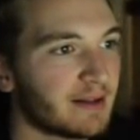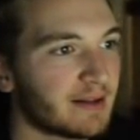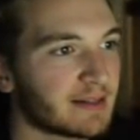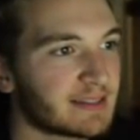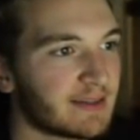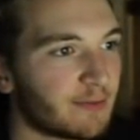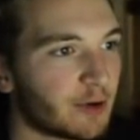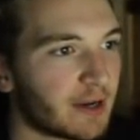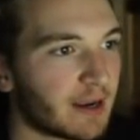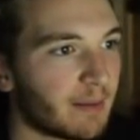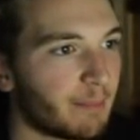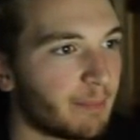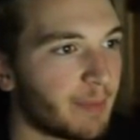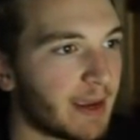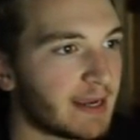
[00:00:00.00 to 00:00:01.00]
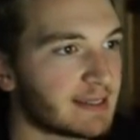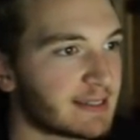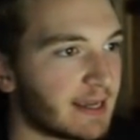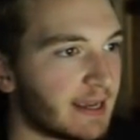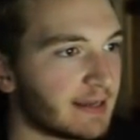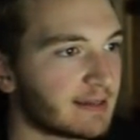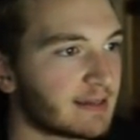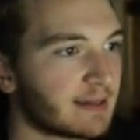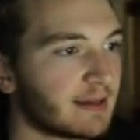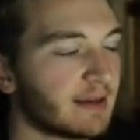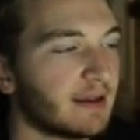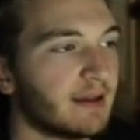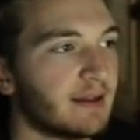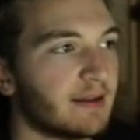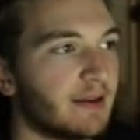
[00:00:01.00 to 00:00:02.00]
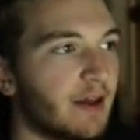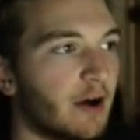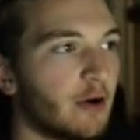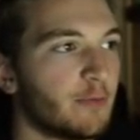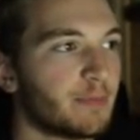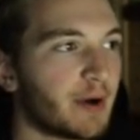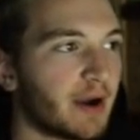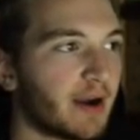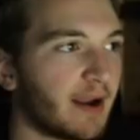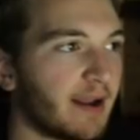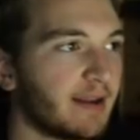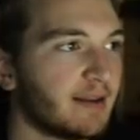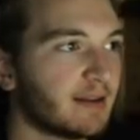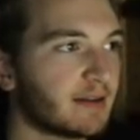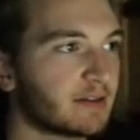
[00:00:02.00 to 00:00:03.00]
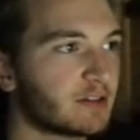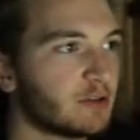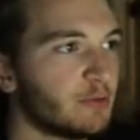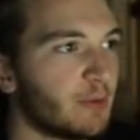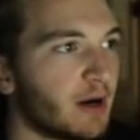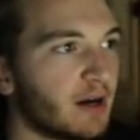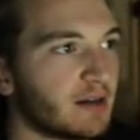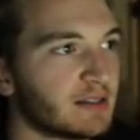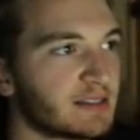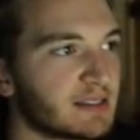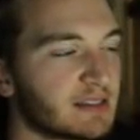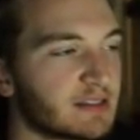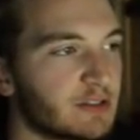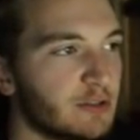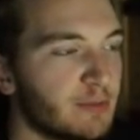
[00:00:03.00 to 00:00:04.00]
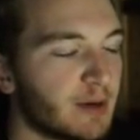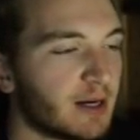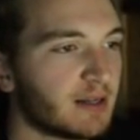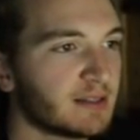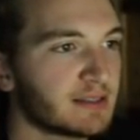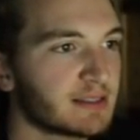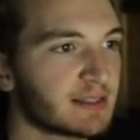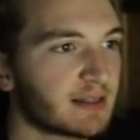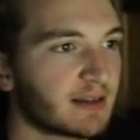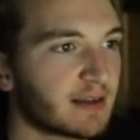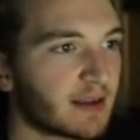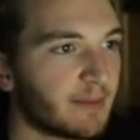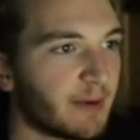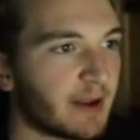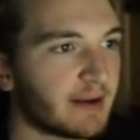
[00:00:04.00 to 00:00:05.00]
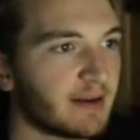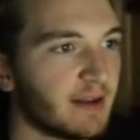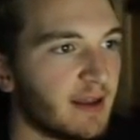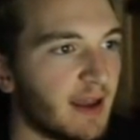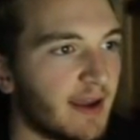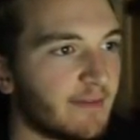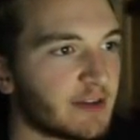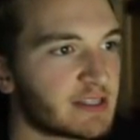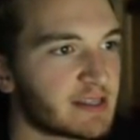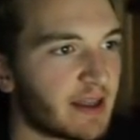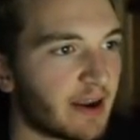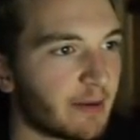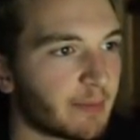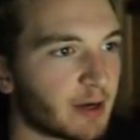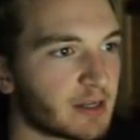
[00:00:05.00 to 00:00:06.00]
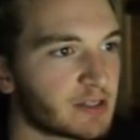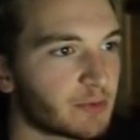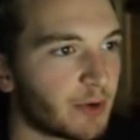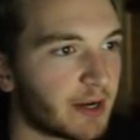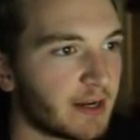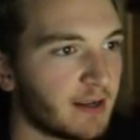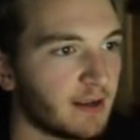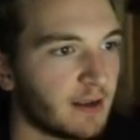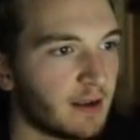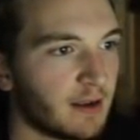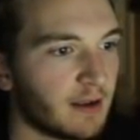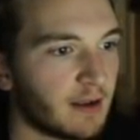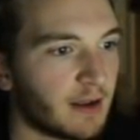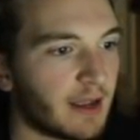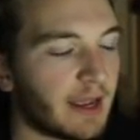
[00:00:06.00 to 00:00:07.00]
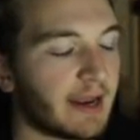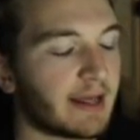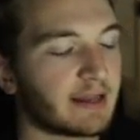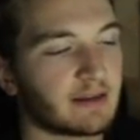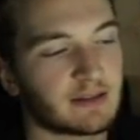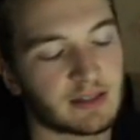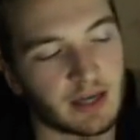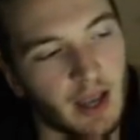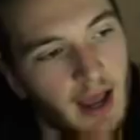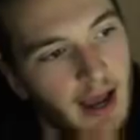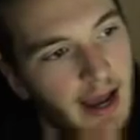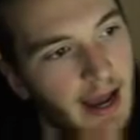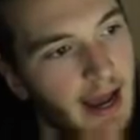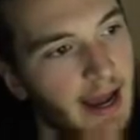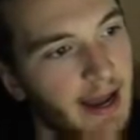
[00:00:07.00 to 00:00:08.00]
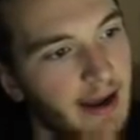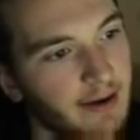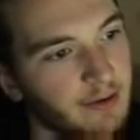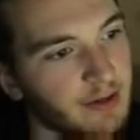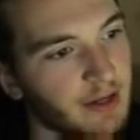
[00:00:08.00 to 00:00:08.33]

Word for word: Let's see if we can get a base hit. Nope, all right. Two balls, two balls. Come on. If it's there, I'm going to swing. And I, ah,